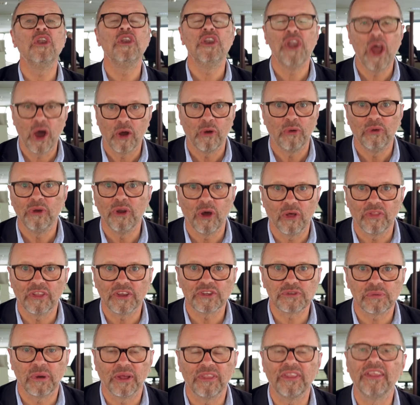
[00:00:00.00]
No, not
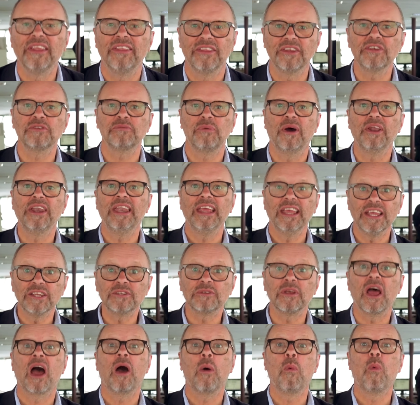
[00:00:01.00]
this one. This one
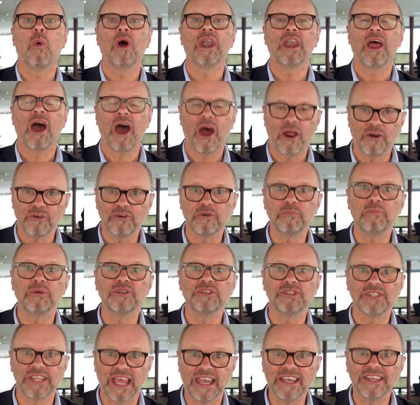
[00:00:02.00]
is
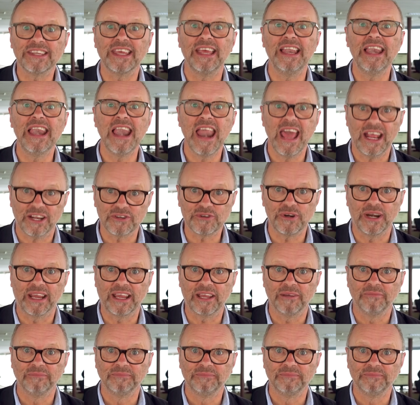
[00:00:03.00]
100% electric.